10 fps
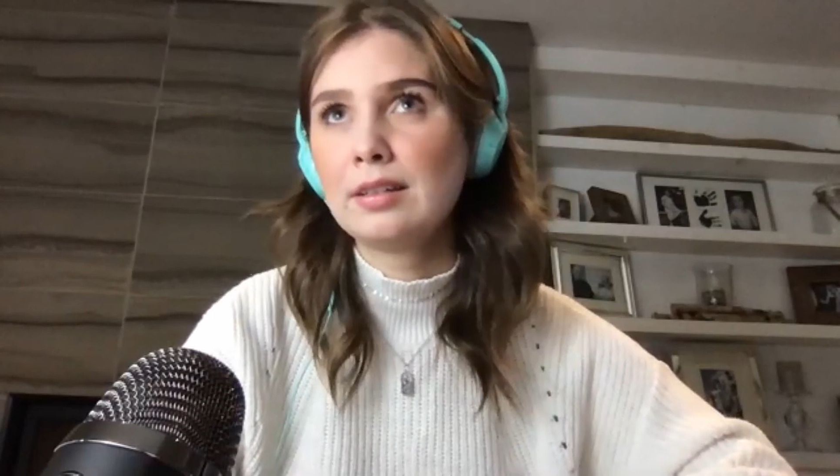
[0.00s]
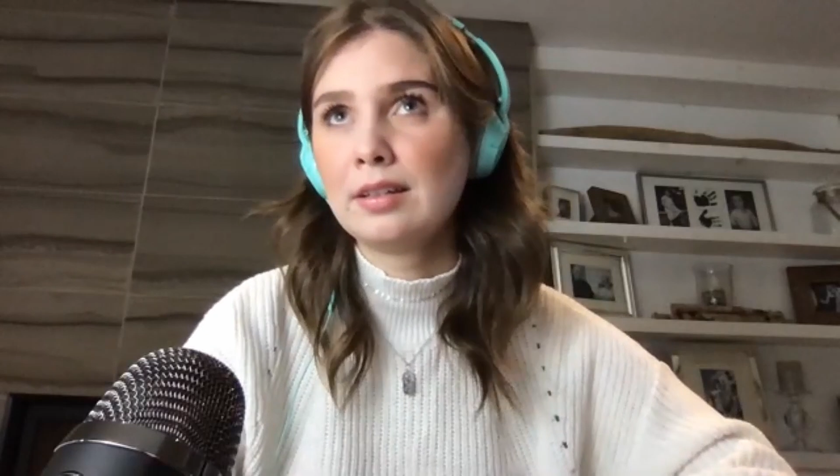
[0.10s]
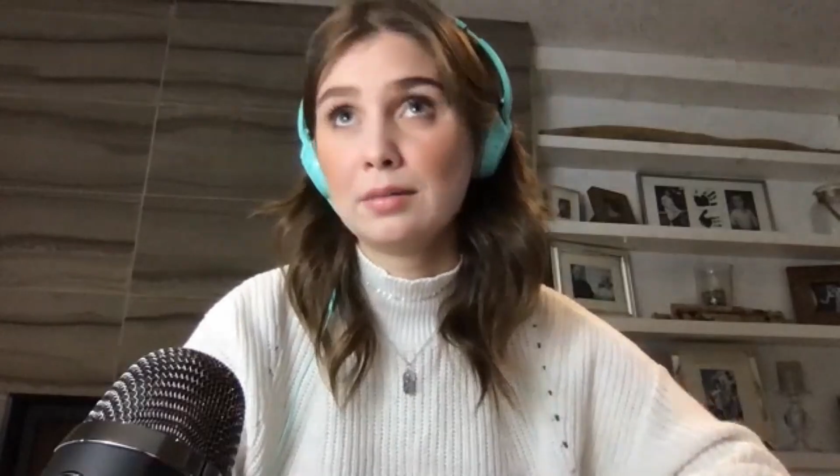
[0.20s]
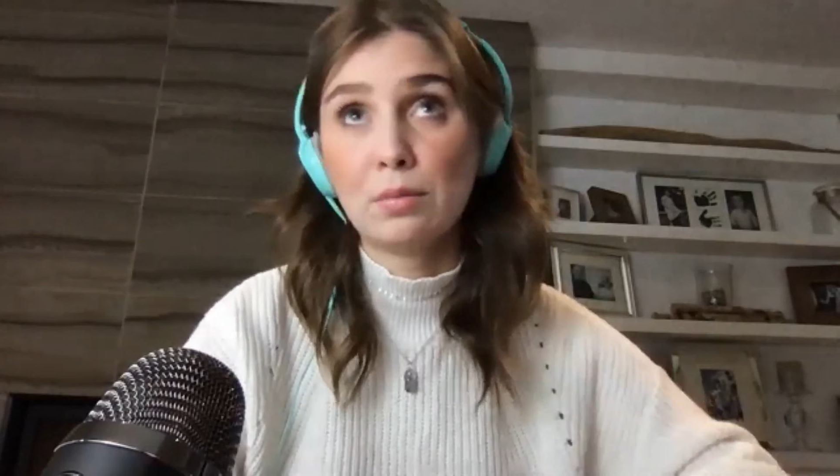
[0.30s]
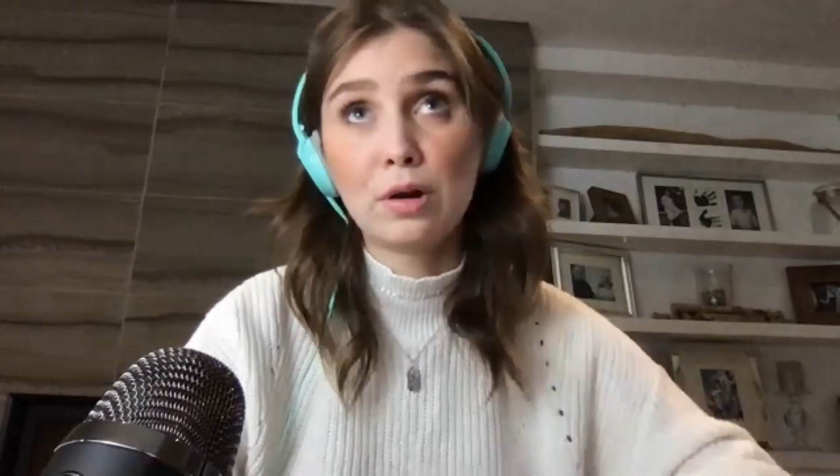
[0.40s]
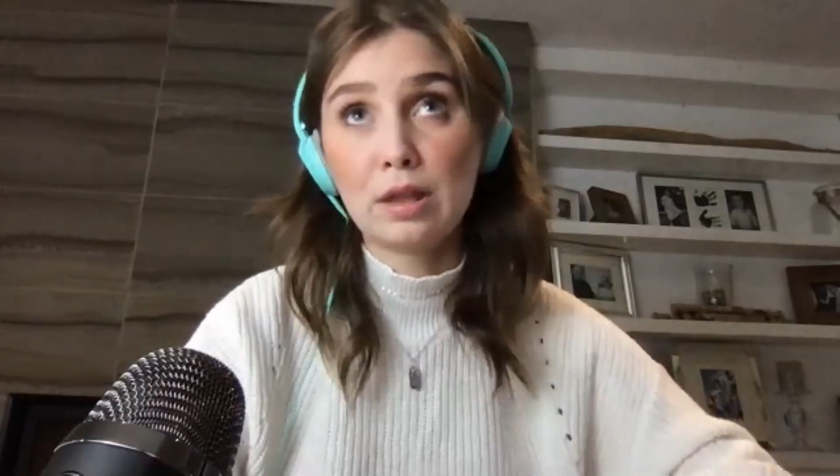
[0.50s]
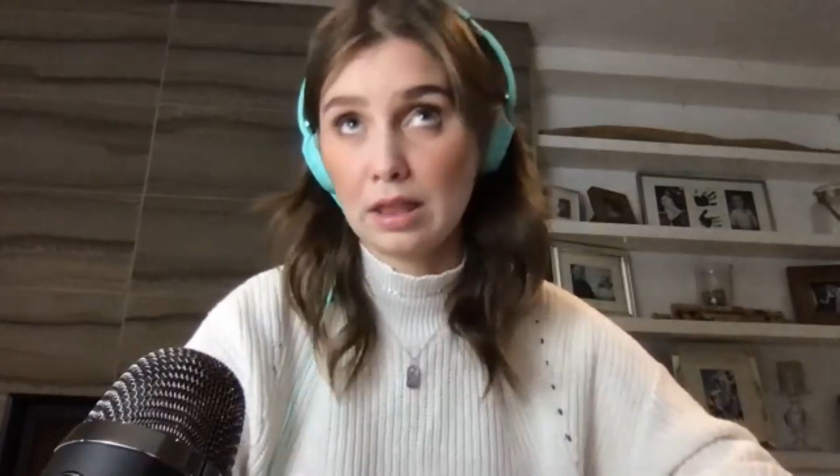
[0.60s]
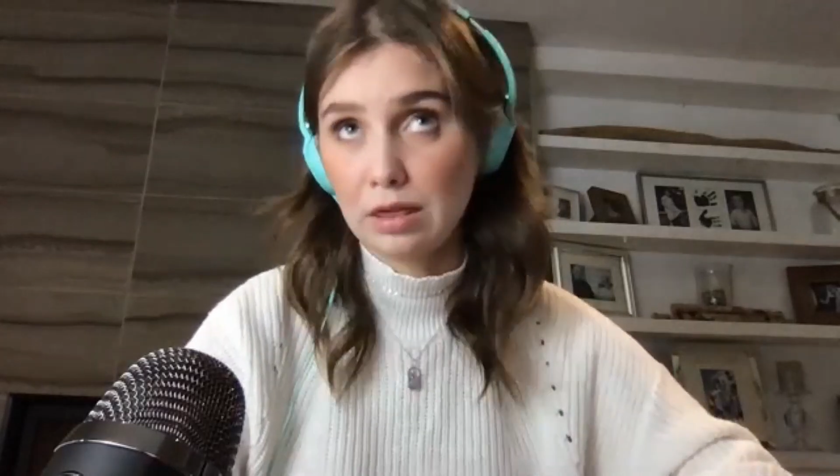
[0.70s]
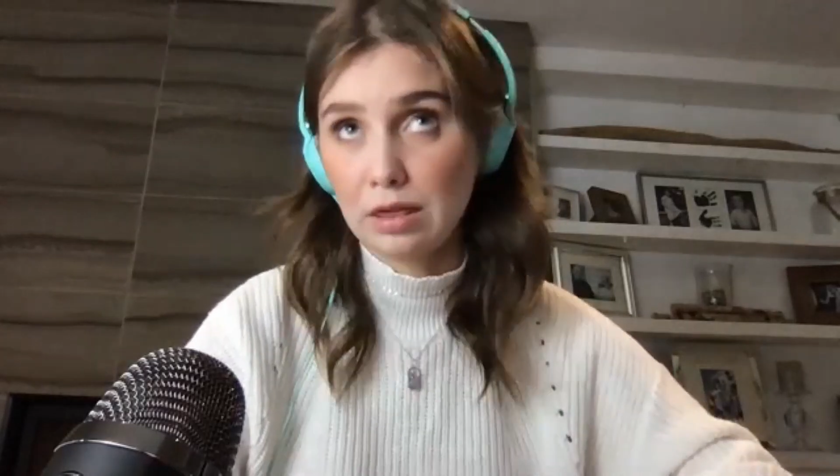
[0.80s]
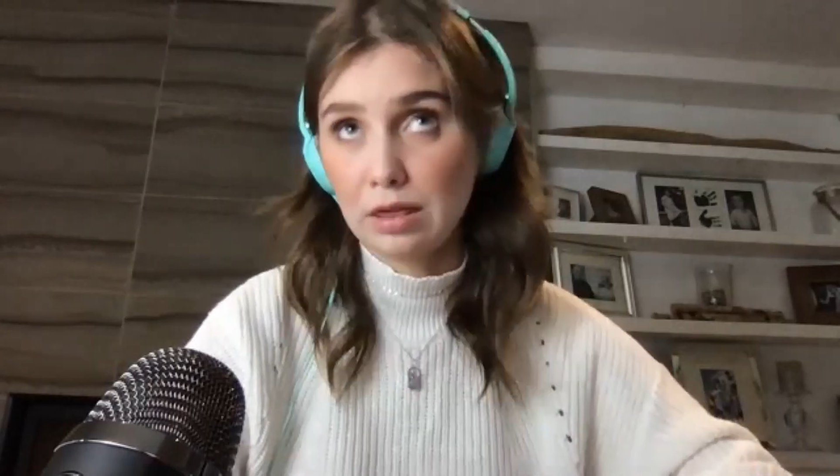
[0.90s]
more
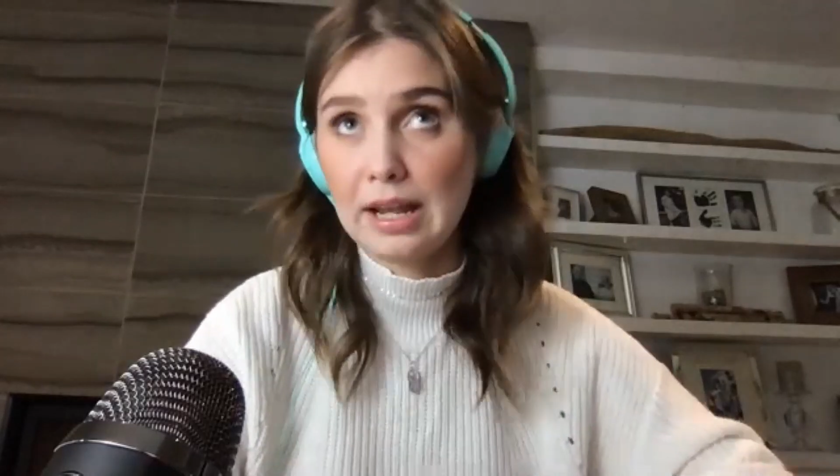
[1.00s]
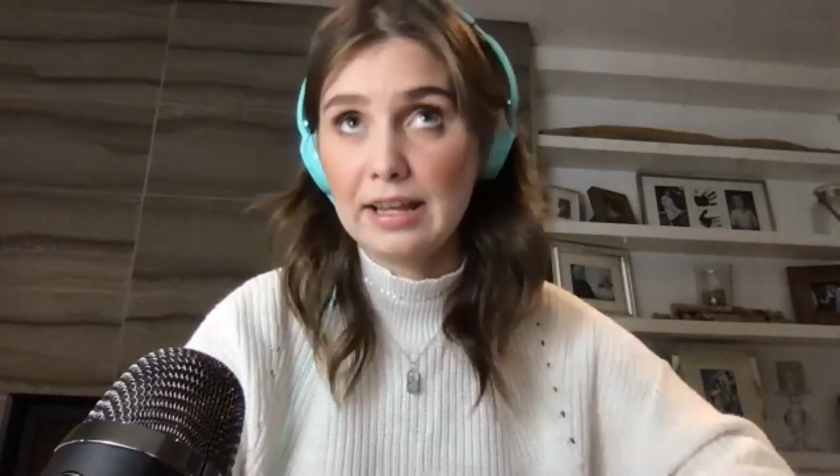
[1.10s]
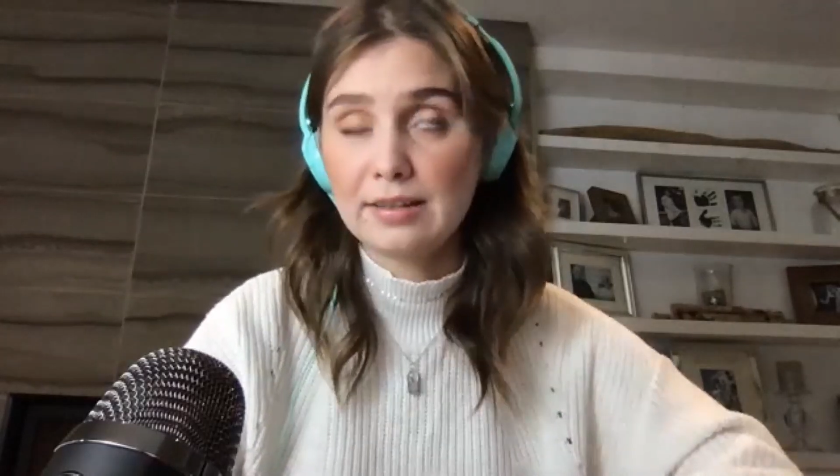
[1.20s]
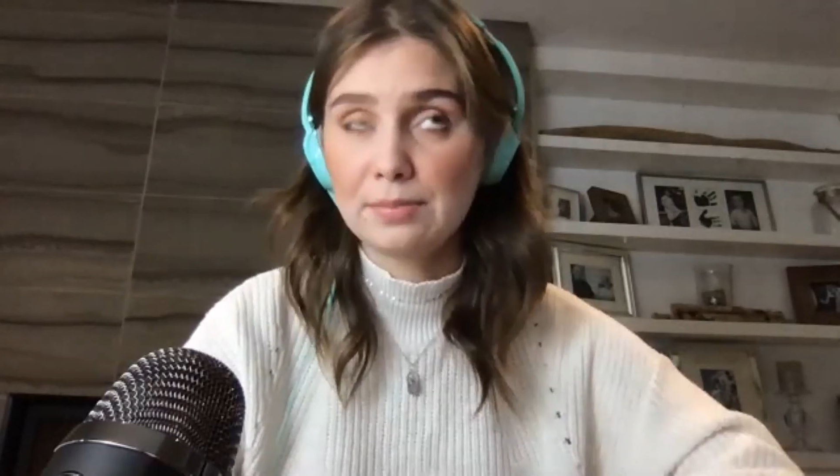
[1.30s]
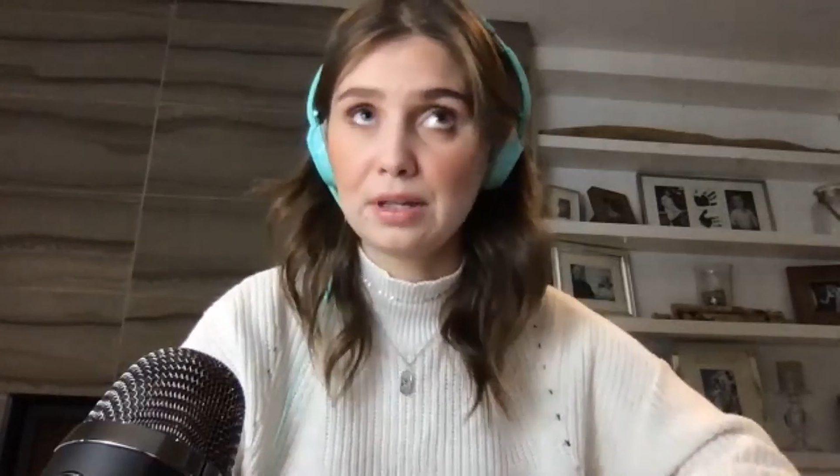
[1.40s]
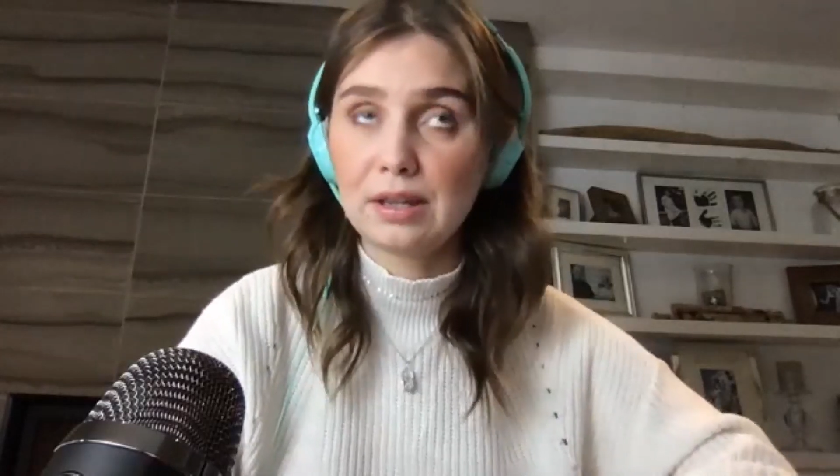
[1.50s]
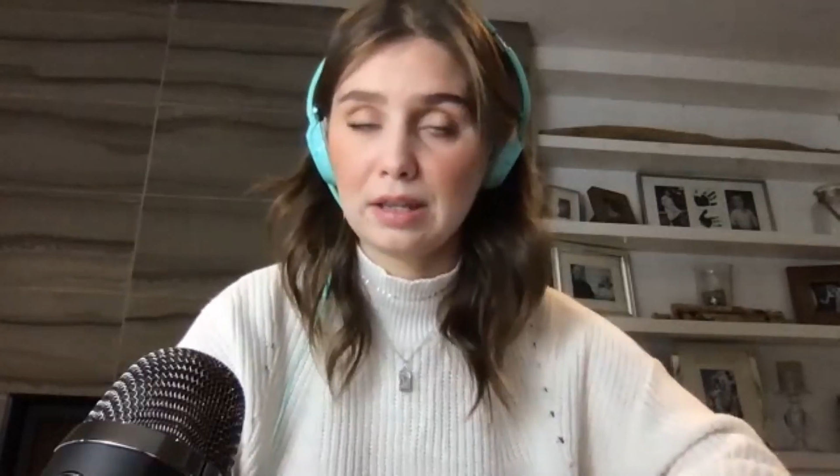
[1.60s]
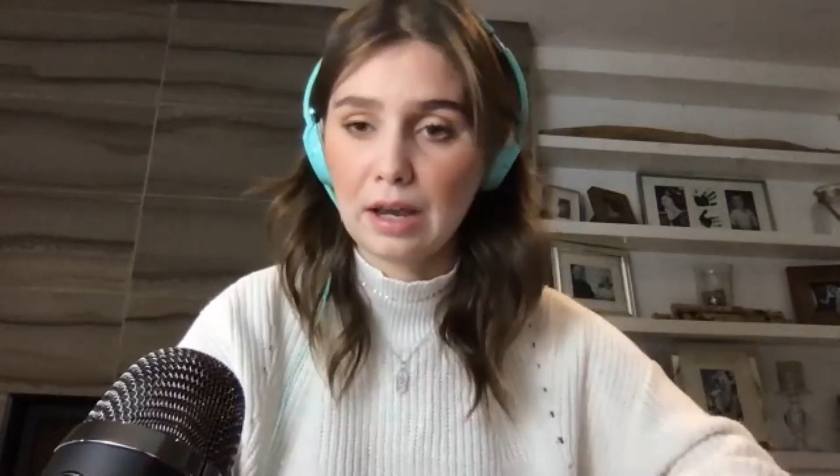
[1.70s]
than 3 days, but